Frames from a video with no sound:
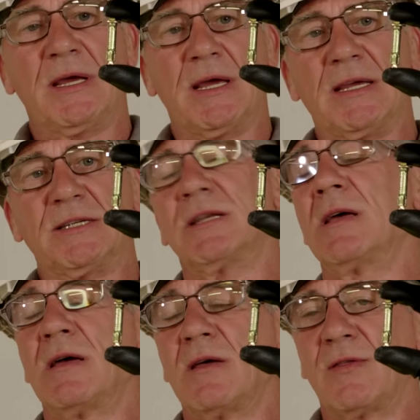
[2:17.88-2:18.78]
is
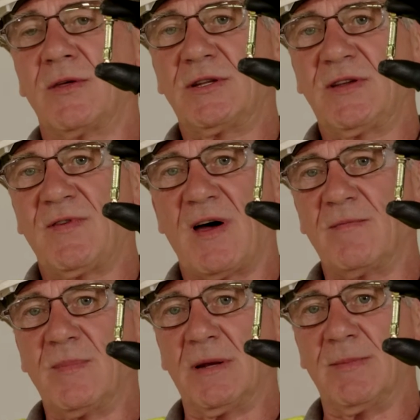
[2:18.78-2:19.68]
35
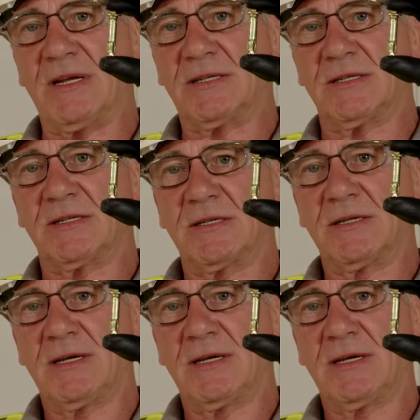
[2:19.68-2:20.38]
millimeters